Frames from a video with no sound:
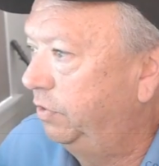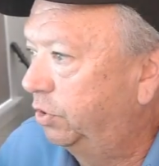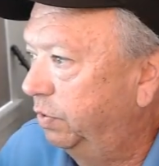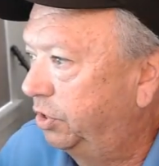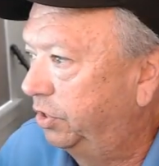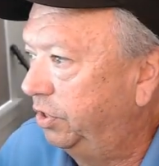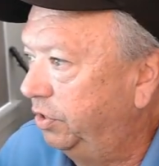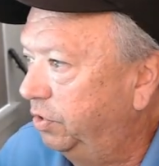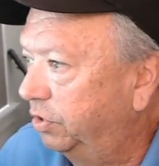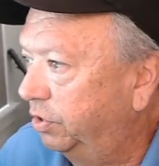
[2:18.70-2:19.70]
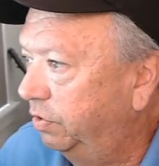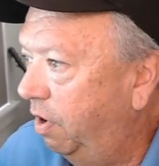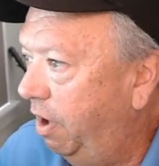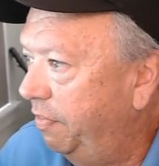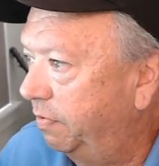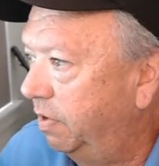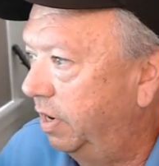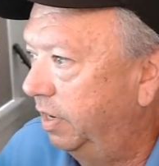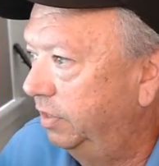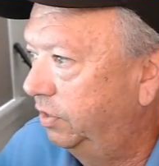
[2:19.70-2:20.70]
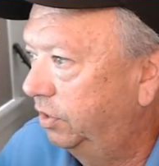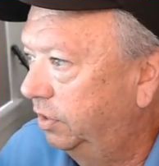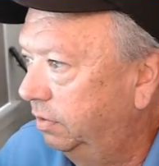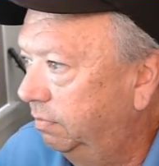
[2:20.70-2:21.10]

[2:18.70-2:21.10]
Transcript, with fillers: you switch the user to authorized,